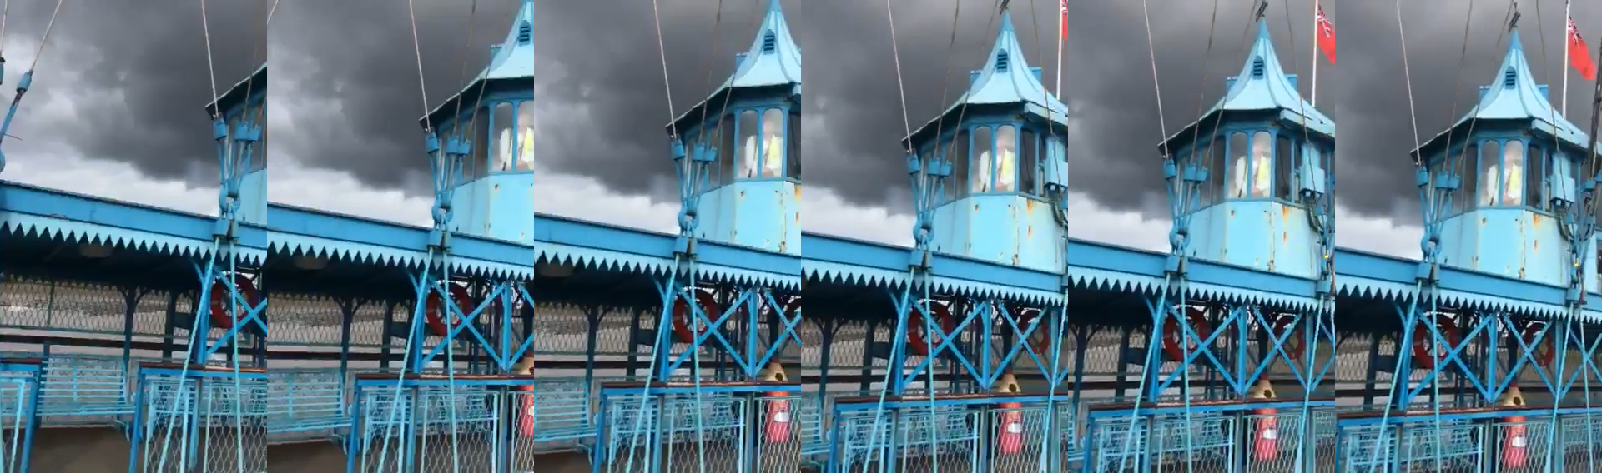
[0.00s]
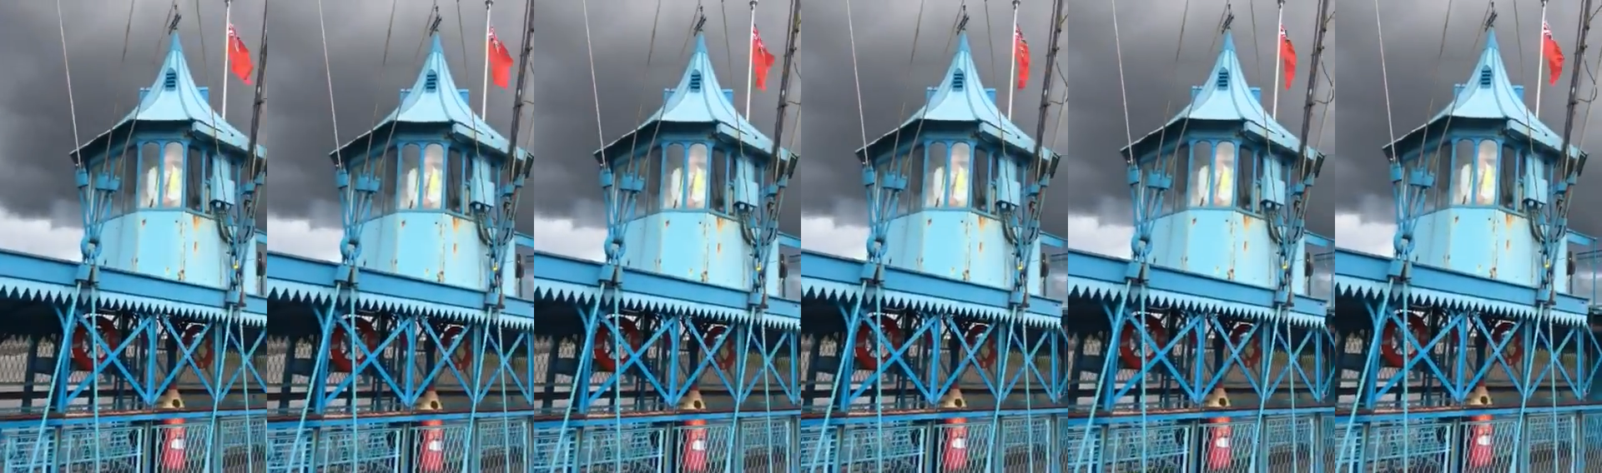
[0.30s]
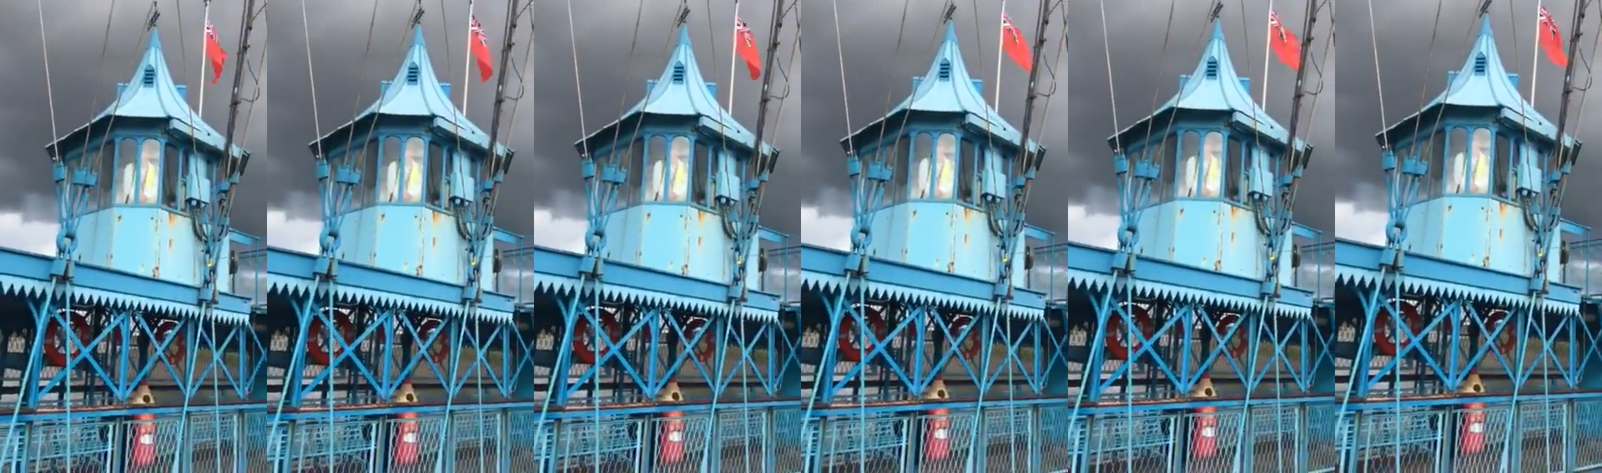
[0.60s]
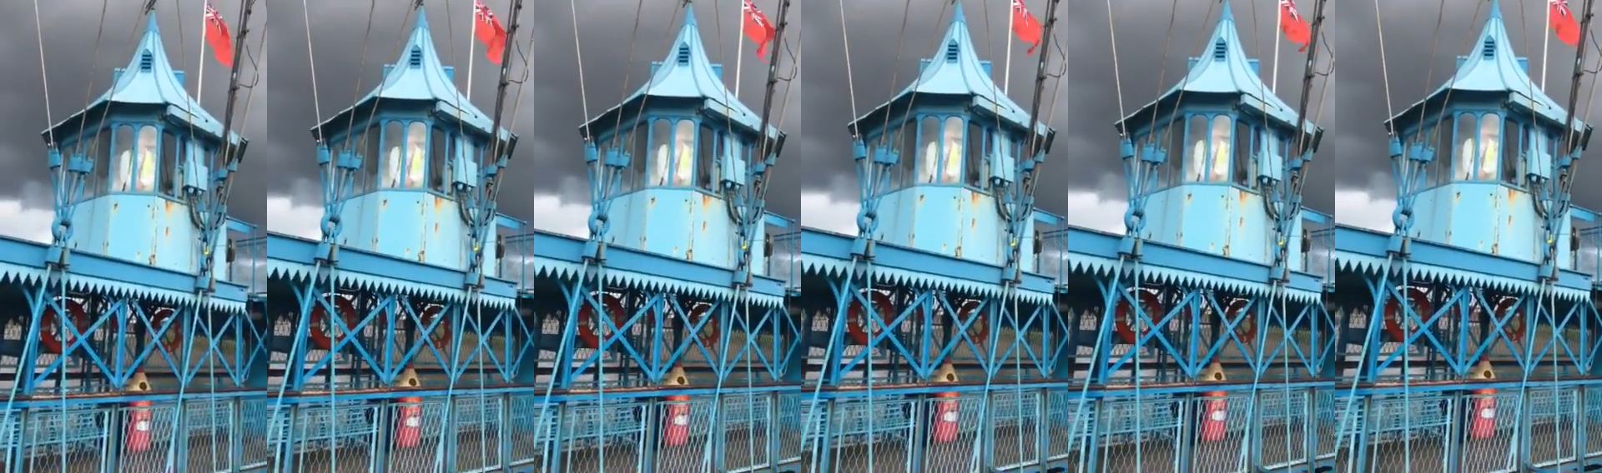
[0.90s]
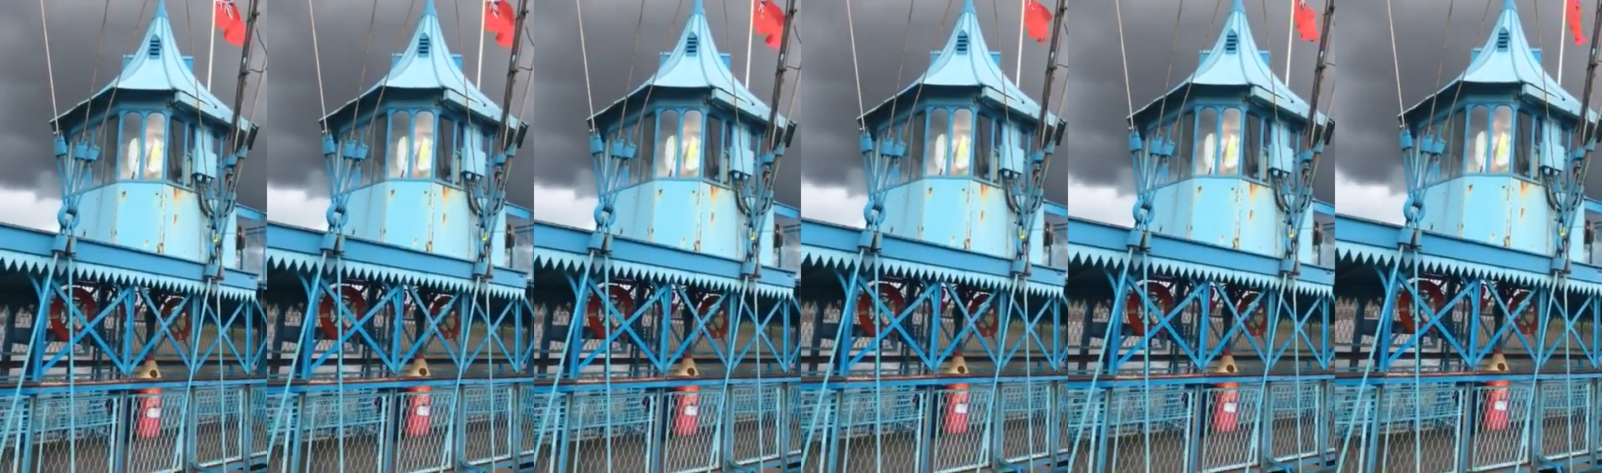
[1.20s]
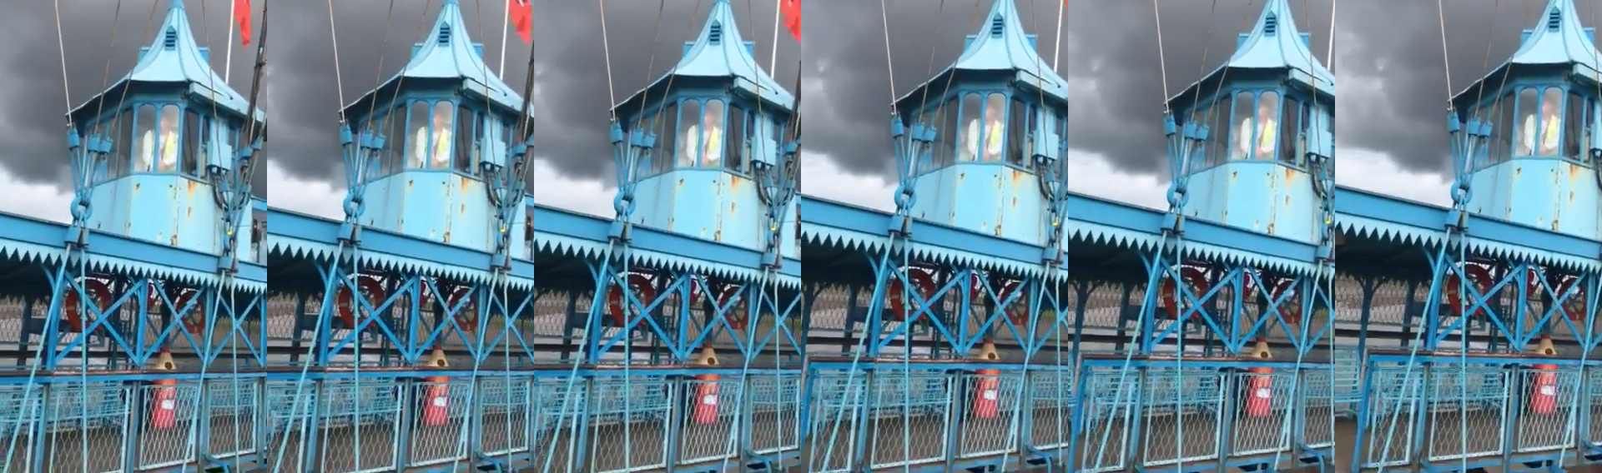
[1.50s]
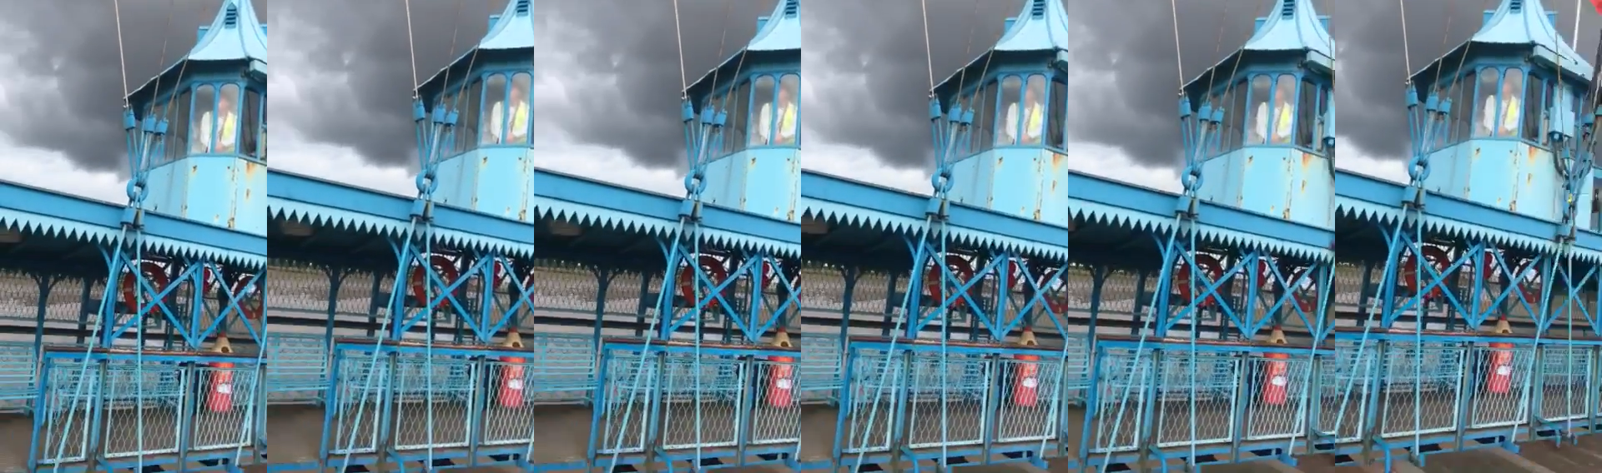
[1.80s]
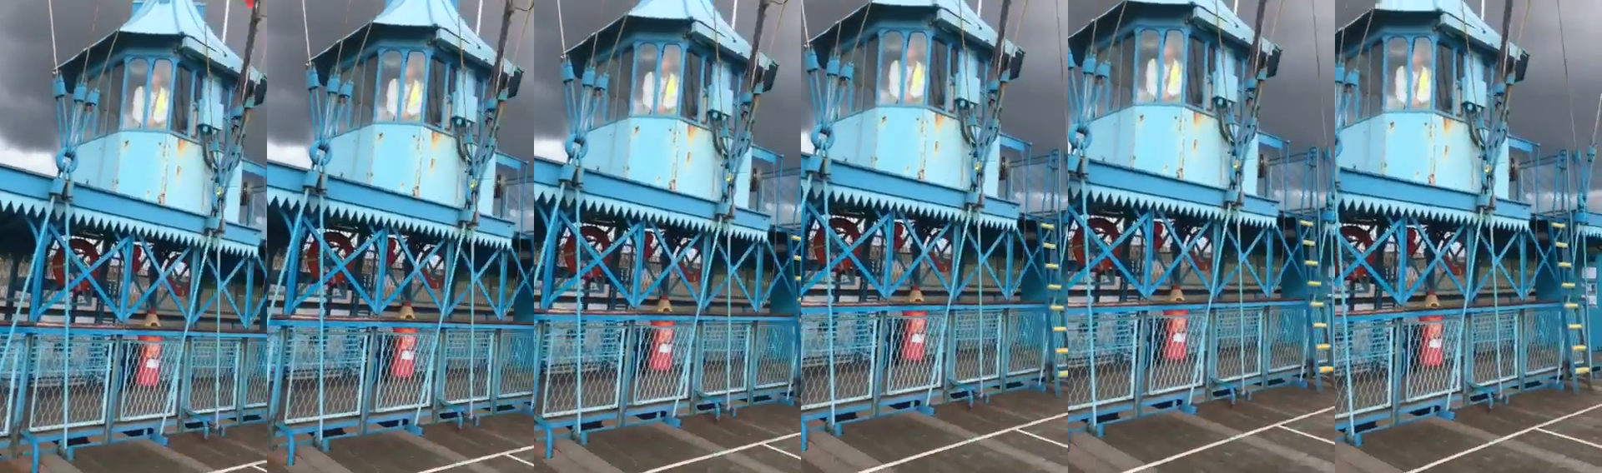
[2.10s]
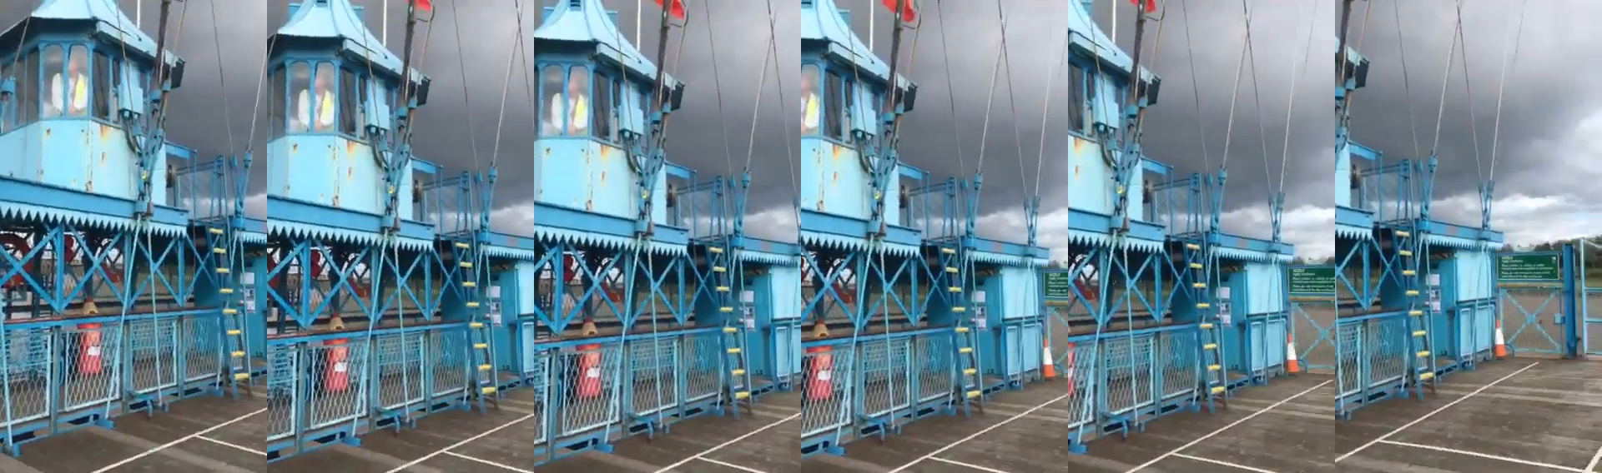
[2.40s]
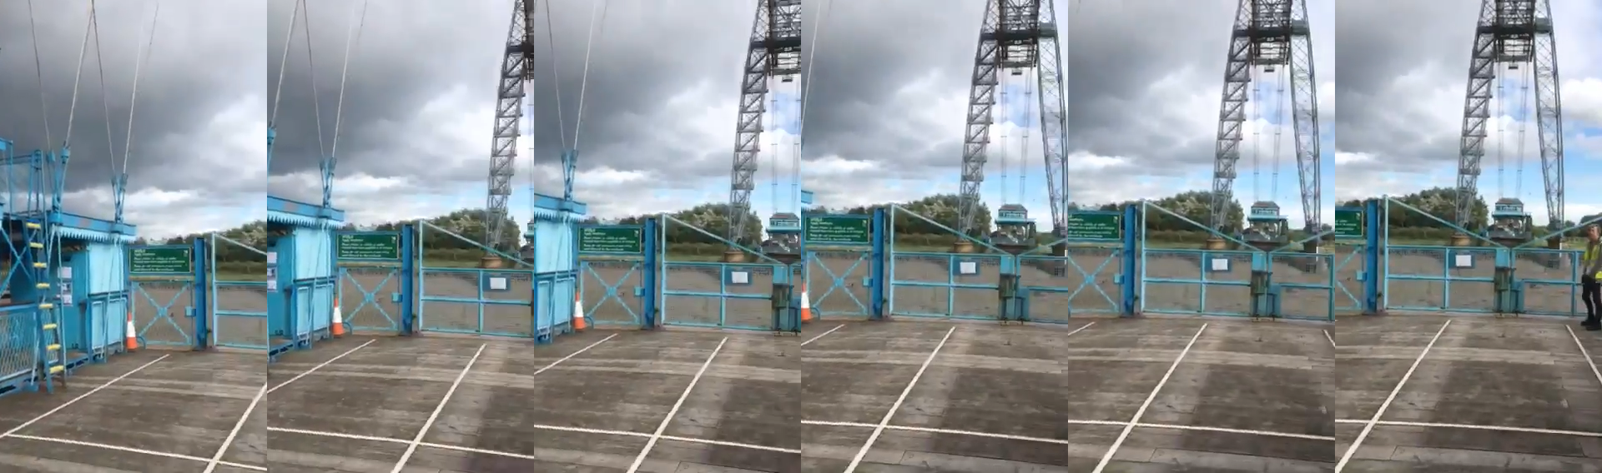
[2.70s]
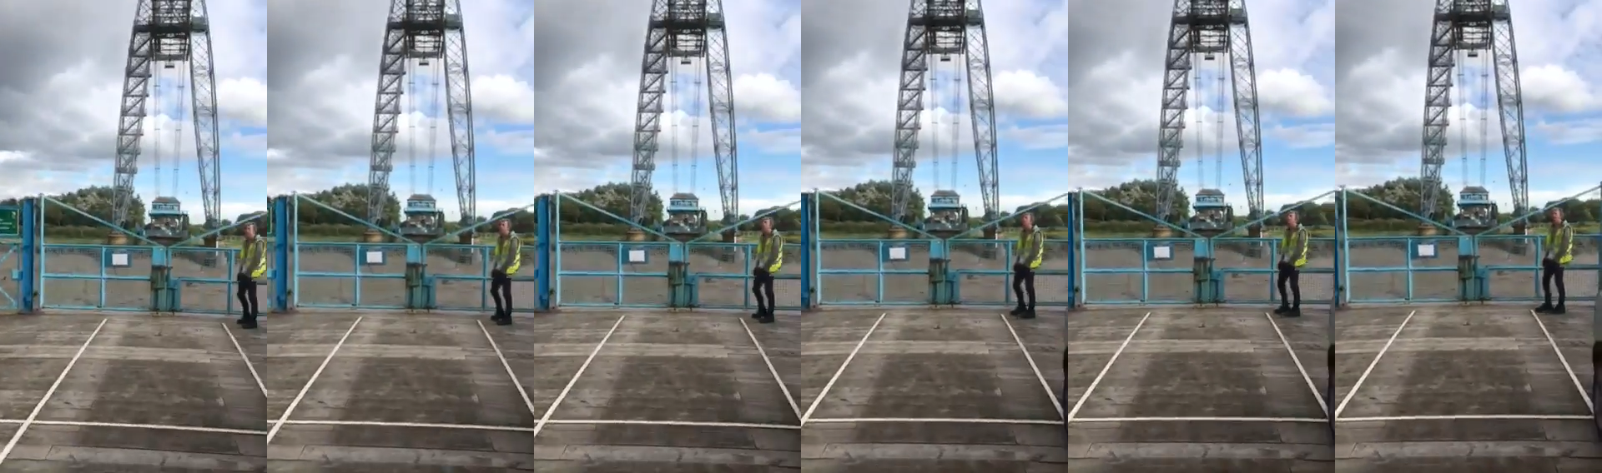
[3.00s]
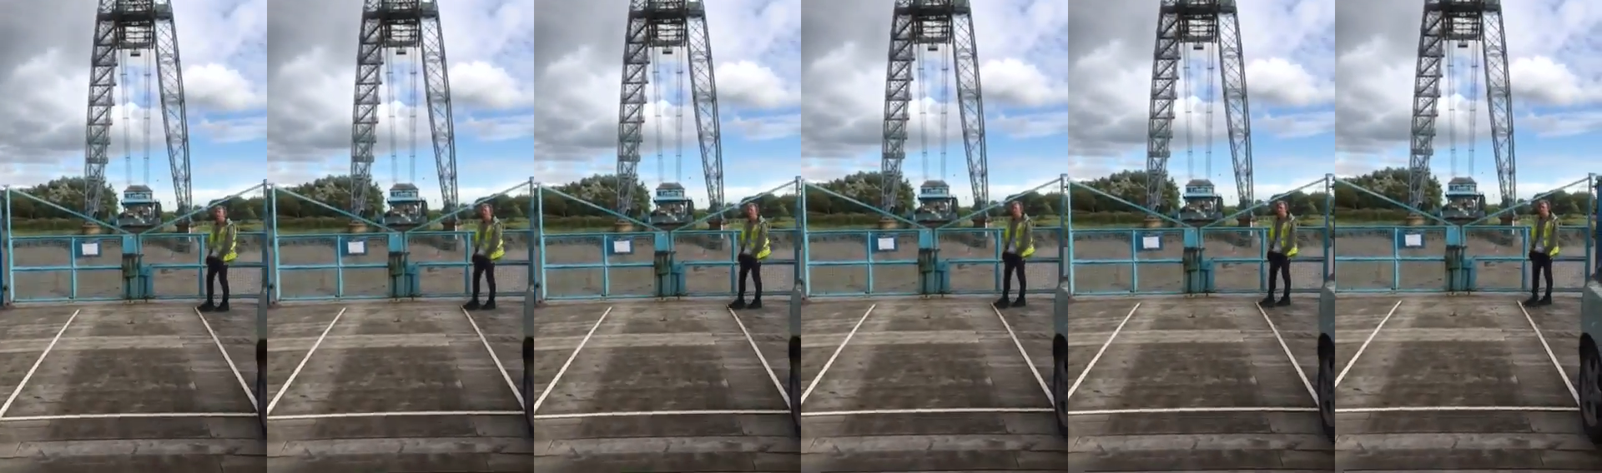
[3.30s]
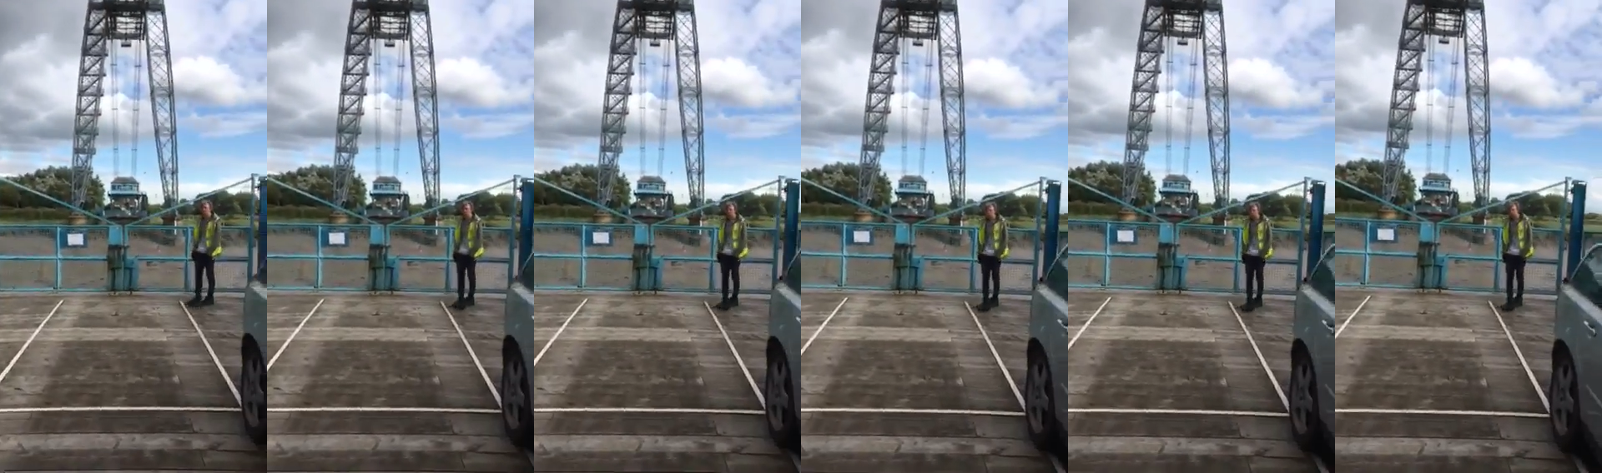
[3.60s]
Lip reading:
No face is visible, so there are no lips to read.